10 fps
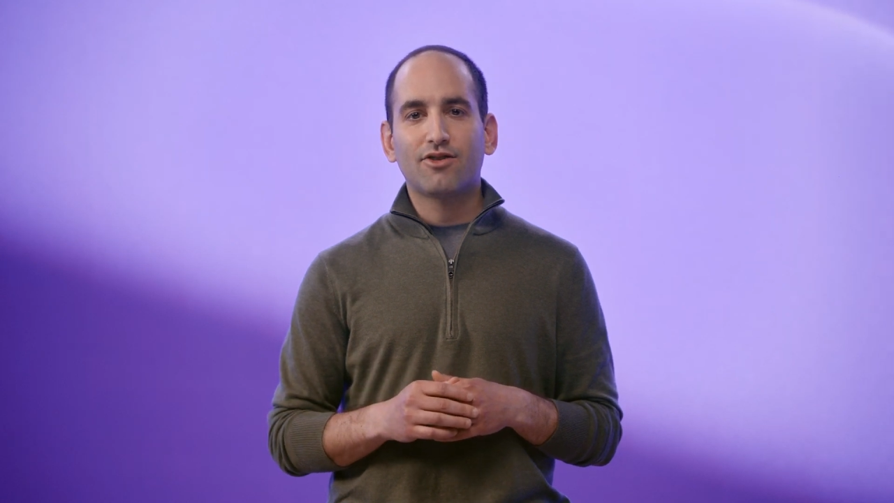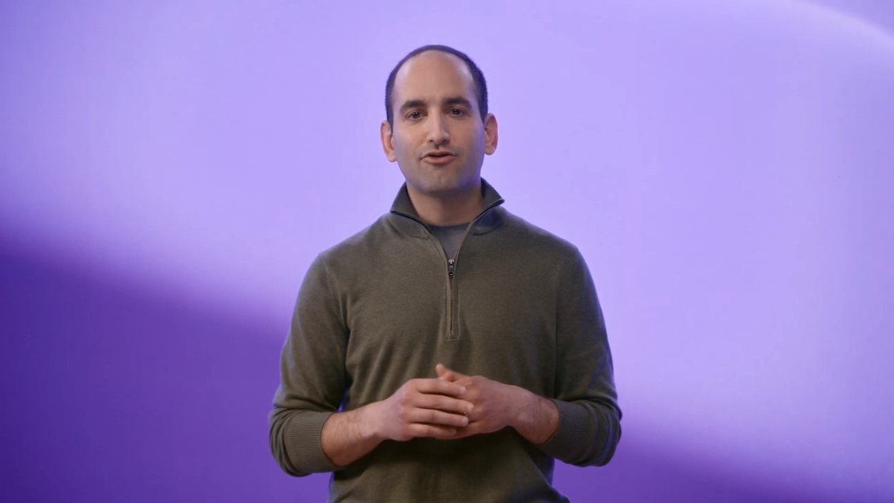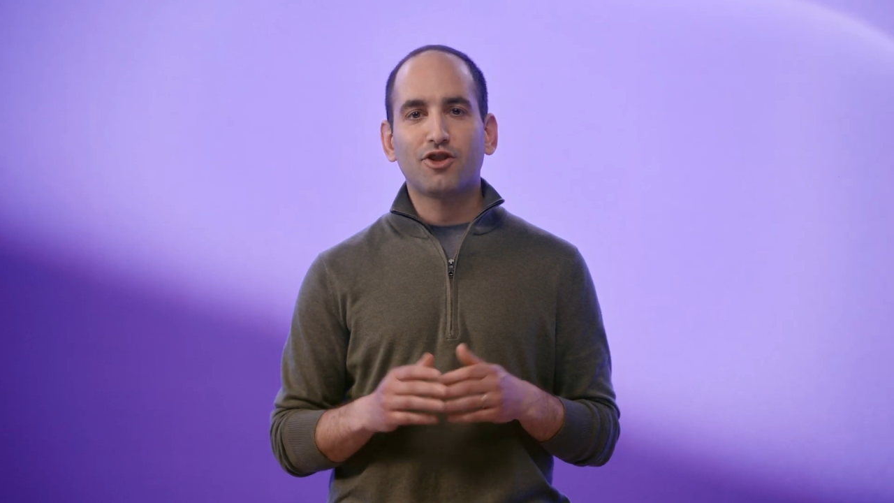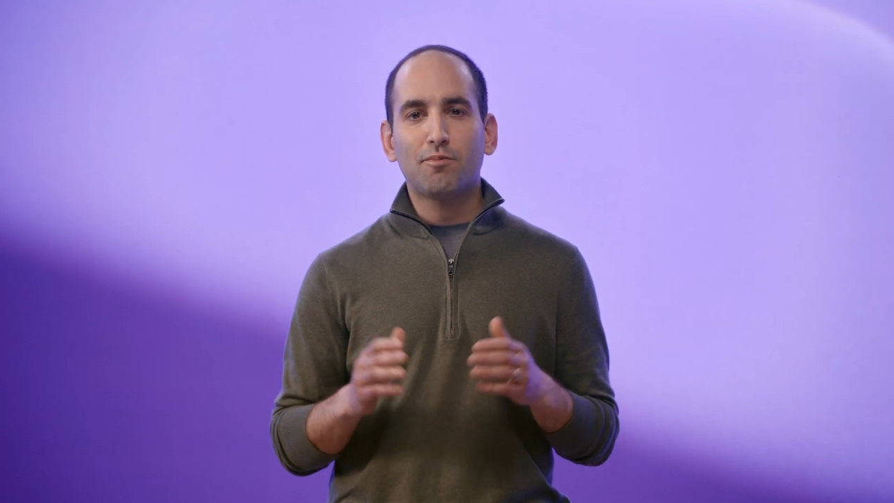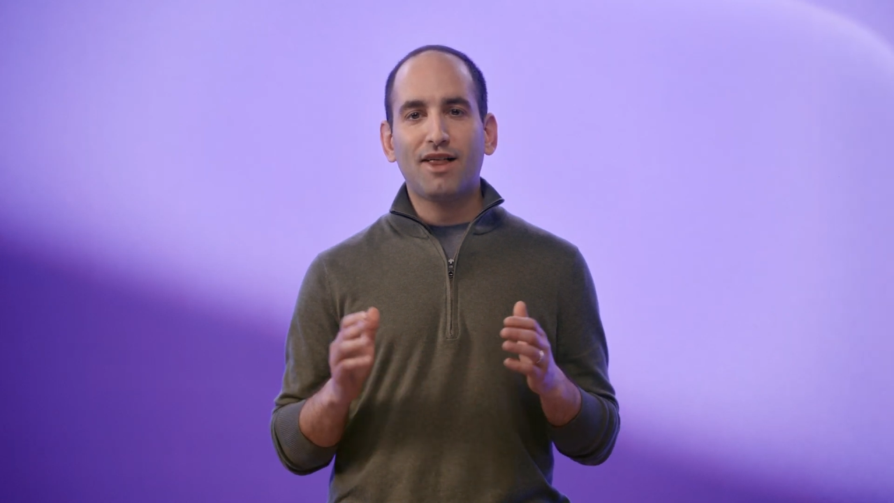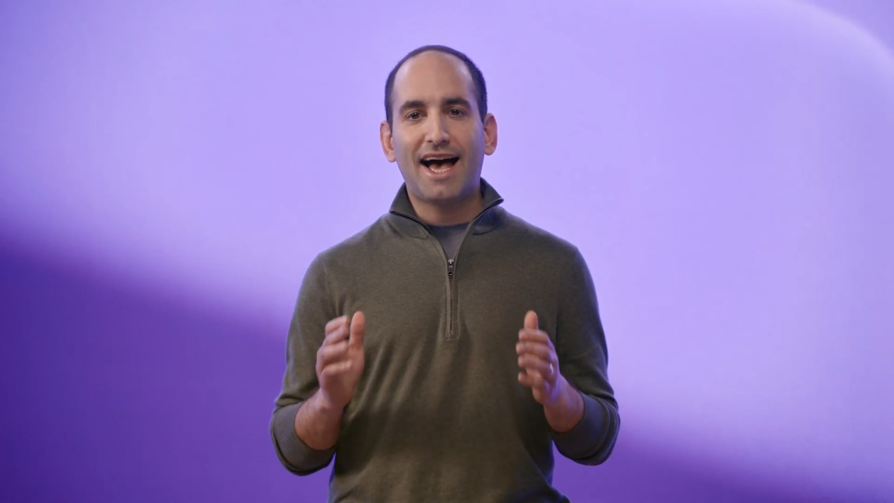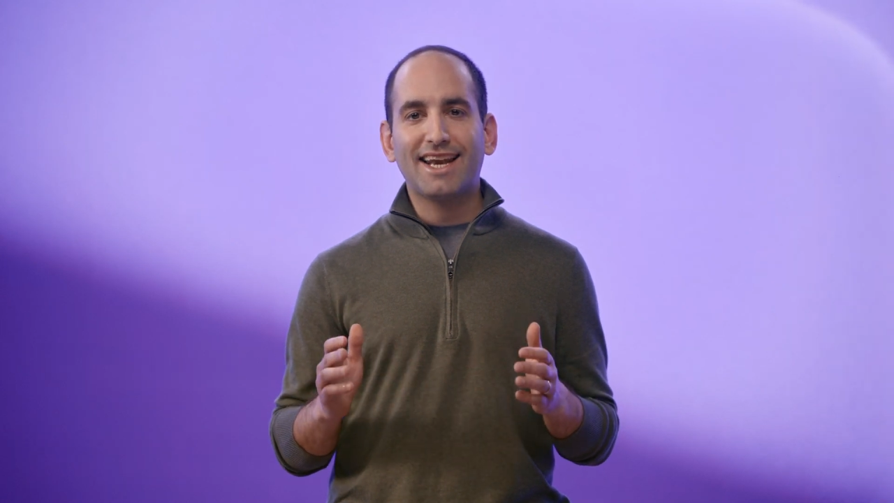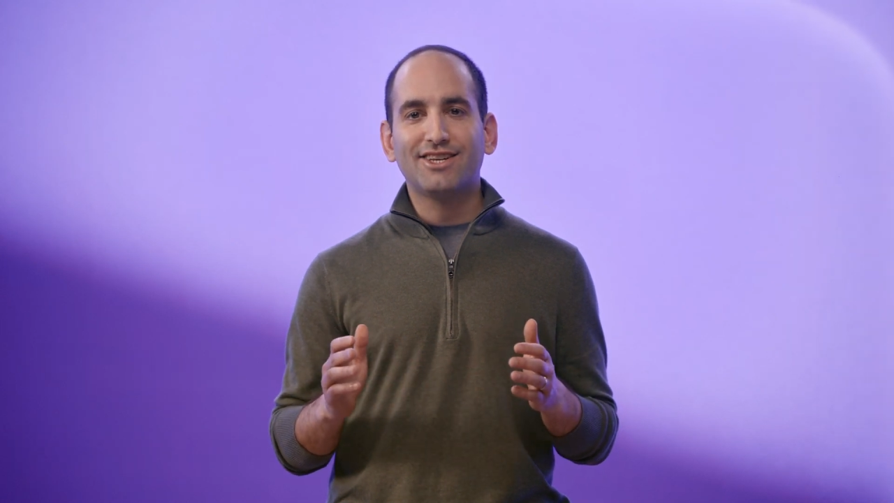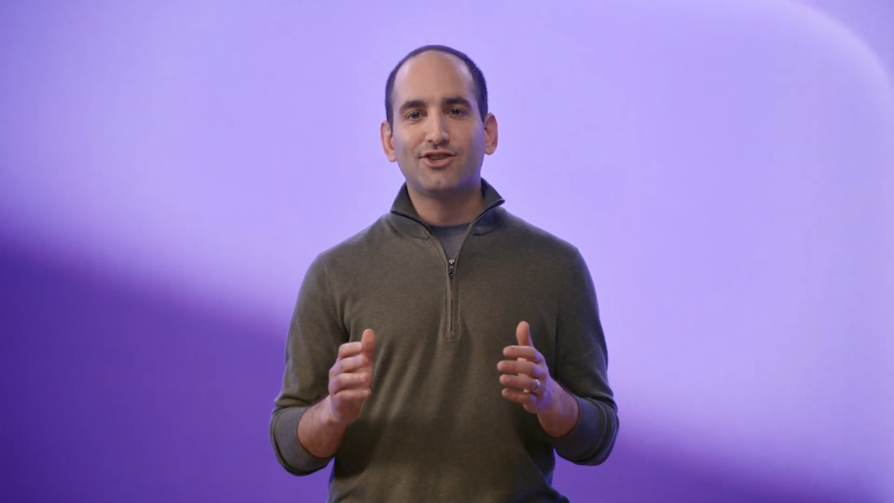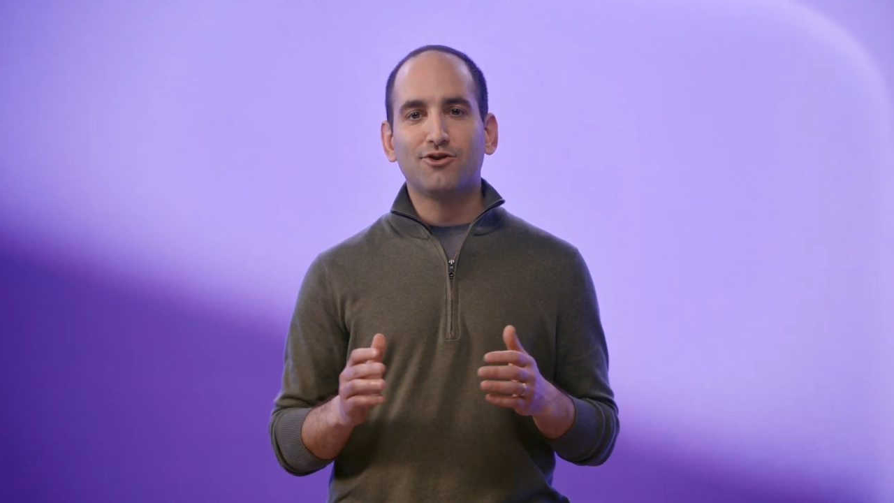through the Plaid
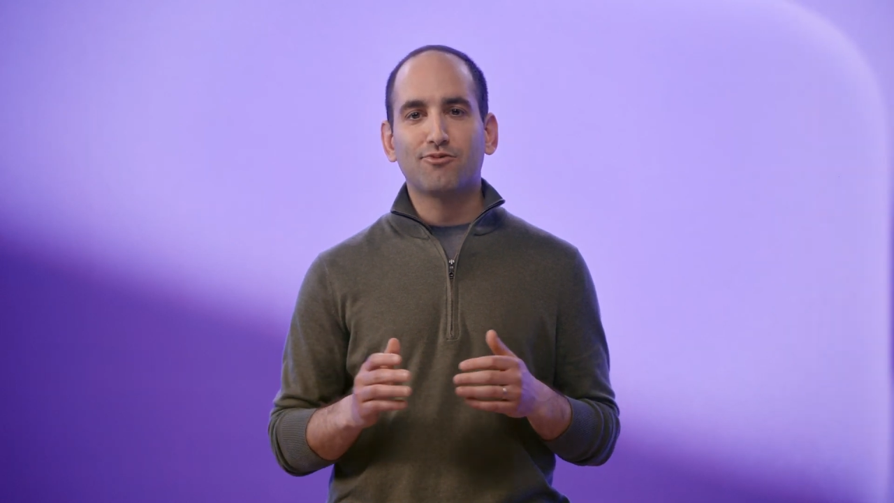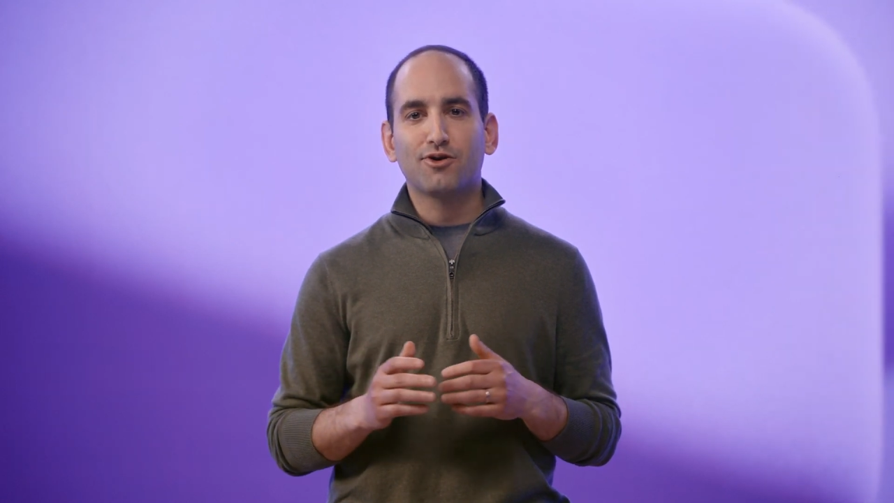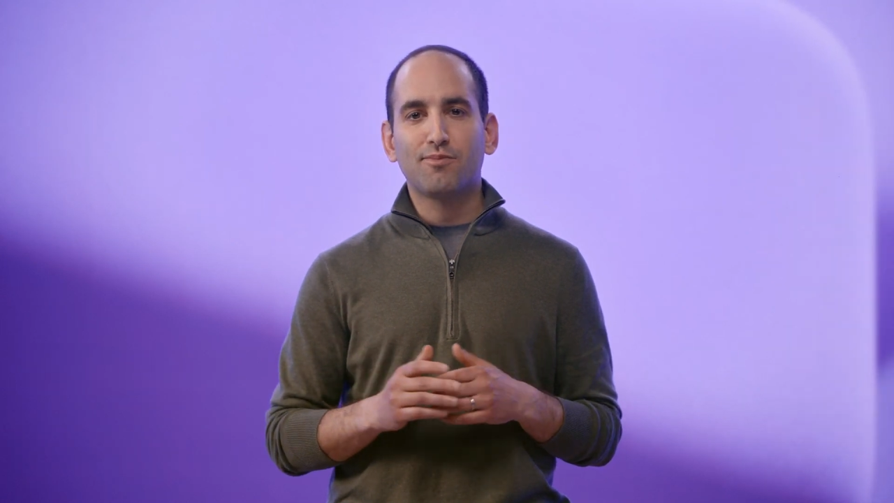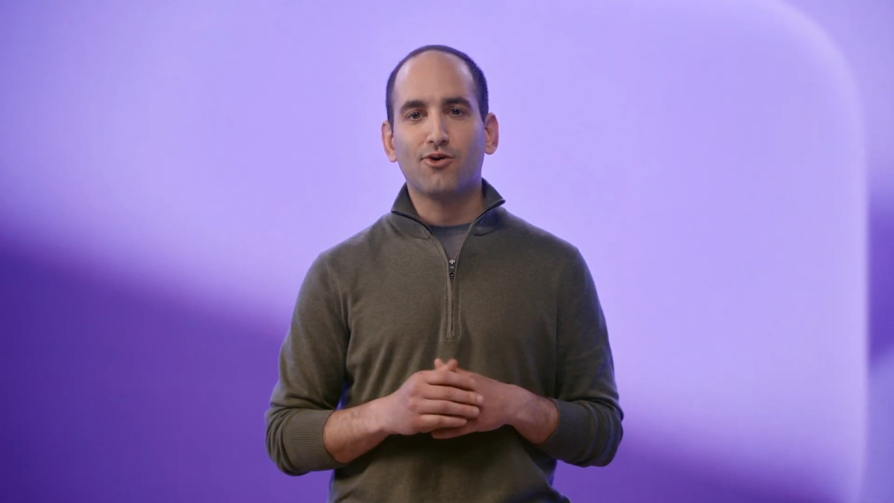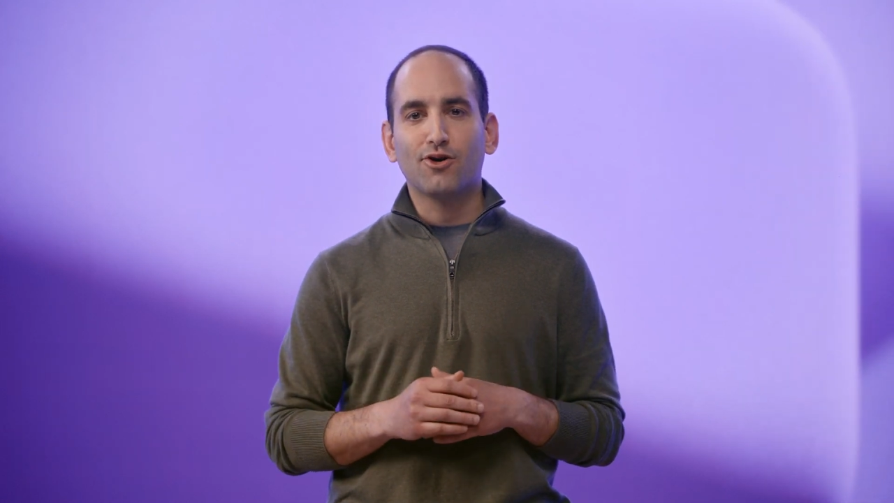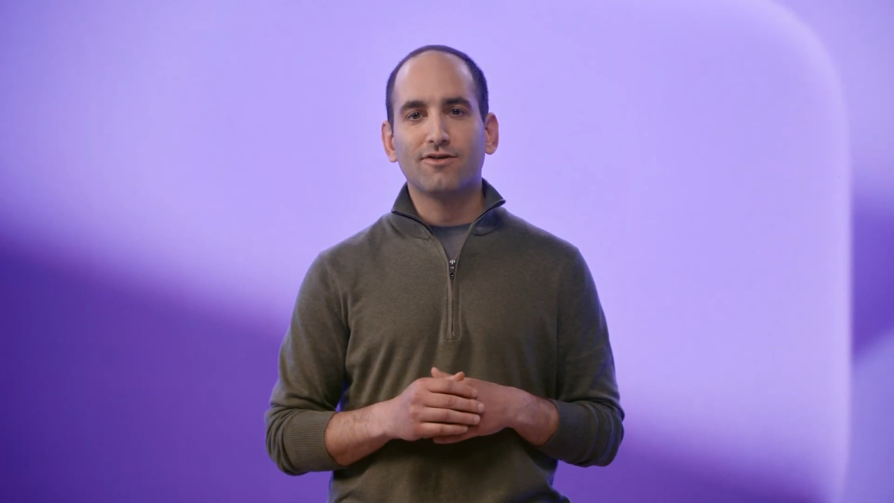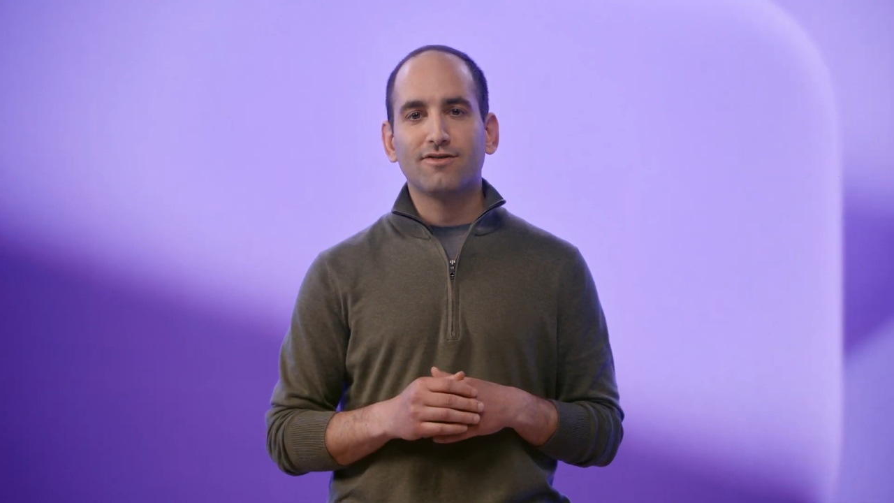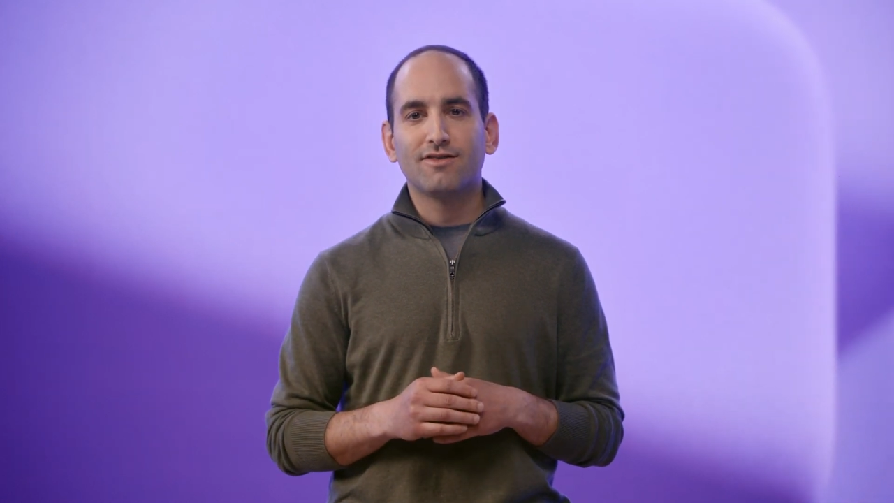Consumer Report.